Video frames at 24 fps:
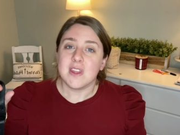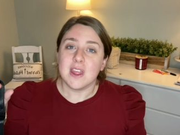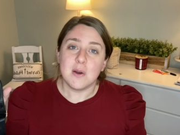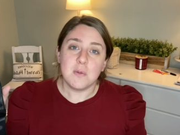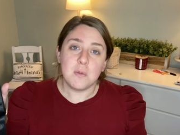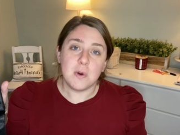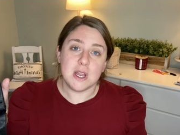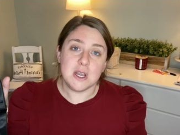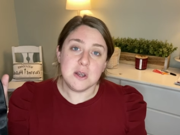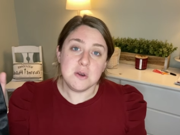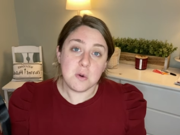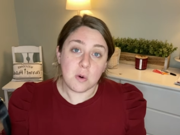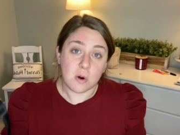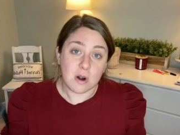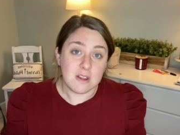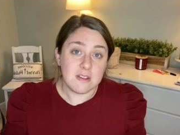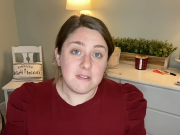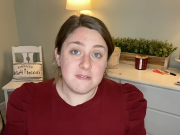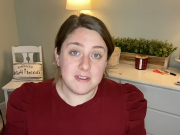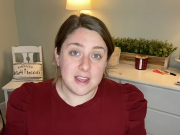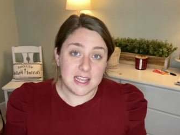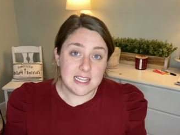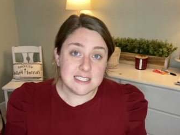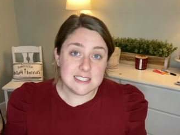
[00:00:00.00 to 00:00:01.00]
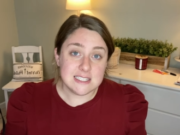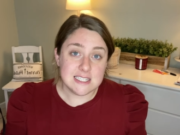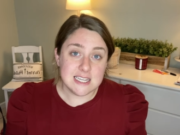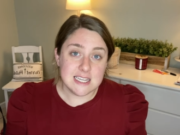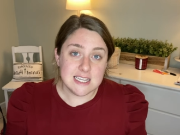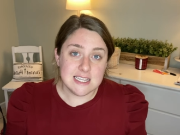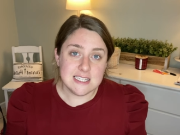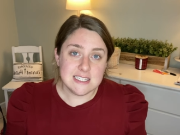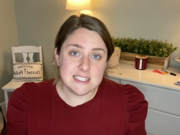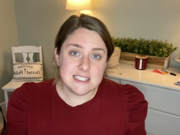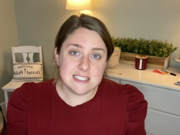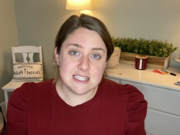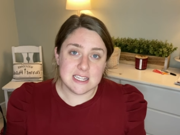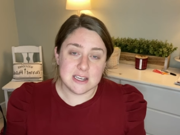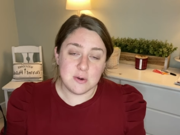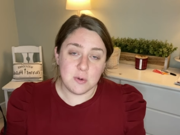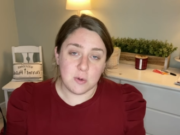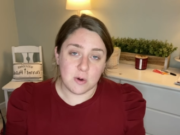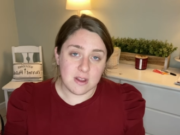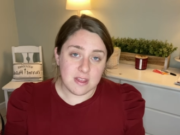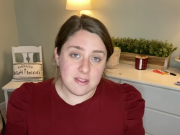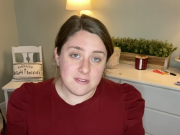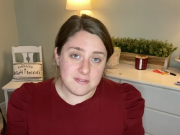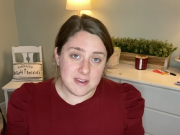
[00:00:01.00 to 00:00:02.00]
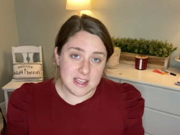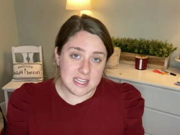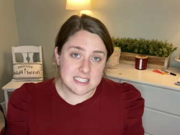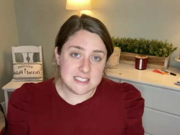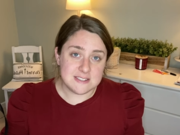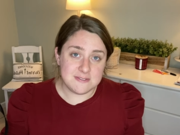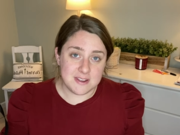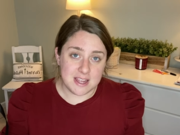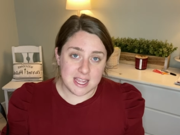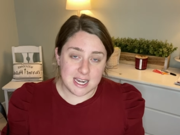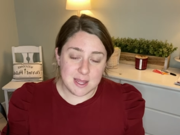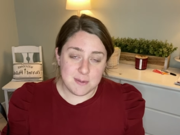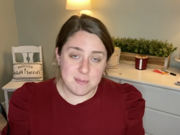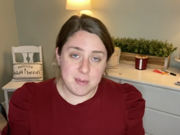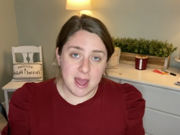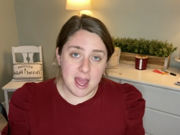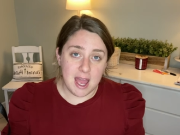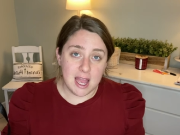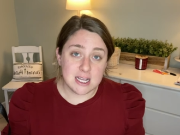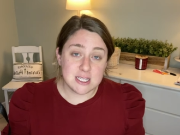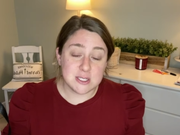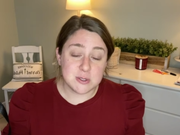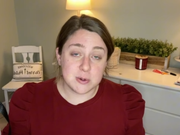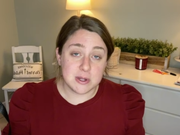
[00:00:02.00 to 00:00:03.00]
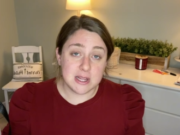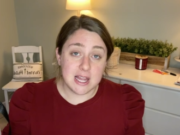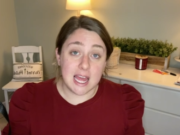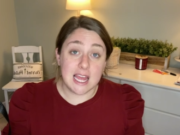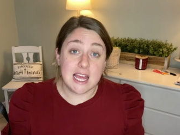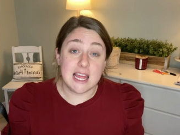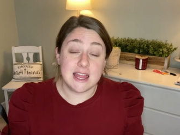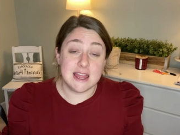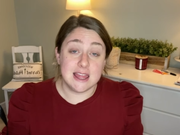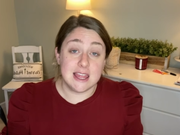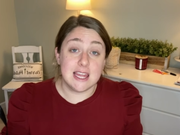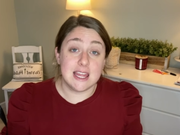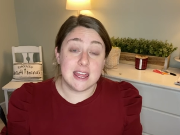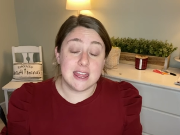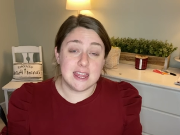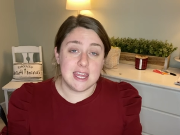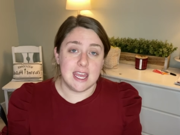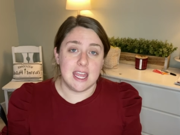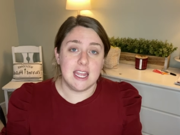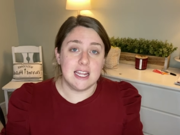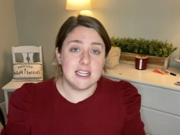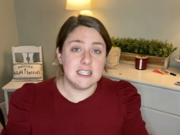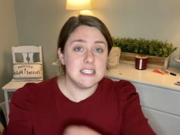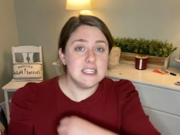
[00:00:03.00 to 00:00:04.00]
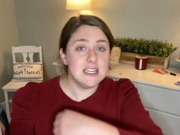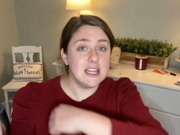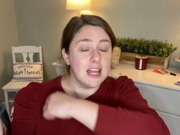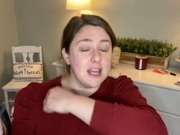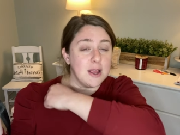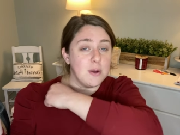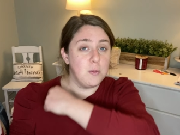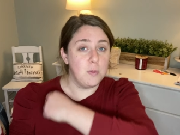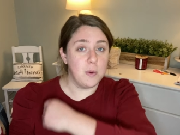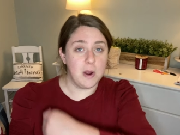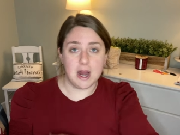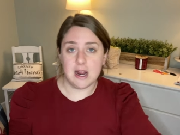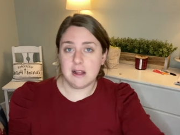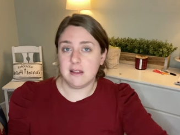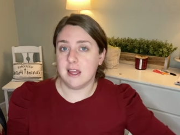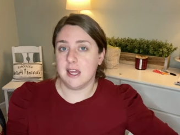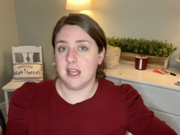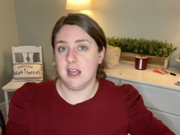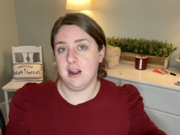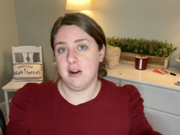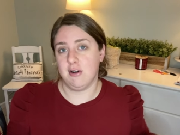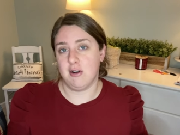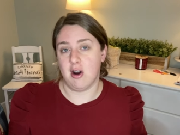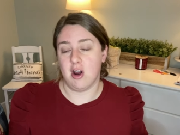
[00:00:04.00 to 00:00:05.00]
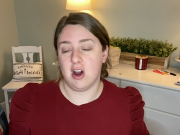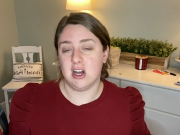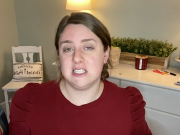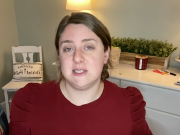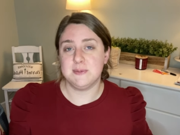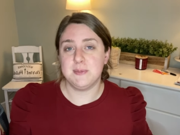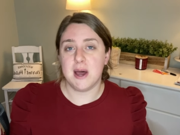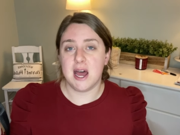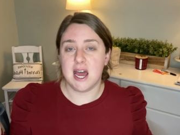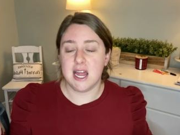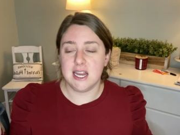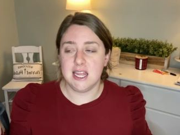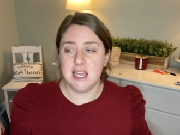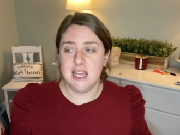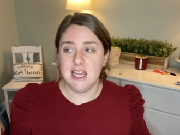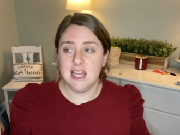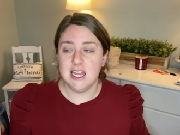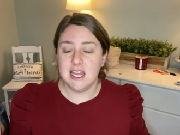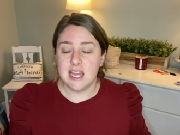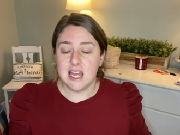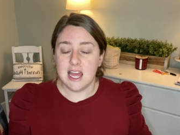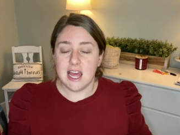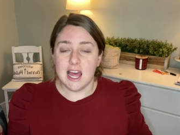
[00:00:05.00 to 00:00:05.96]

when North Faces, North Face fanny packs were like the thing to like wear it like a crossbody.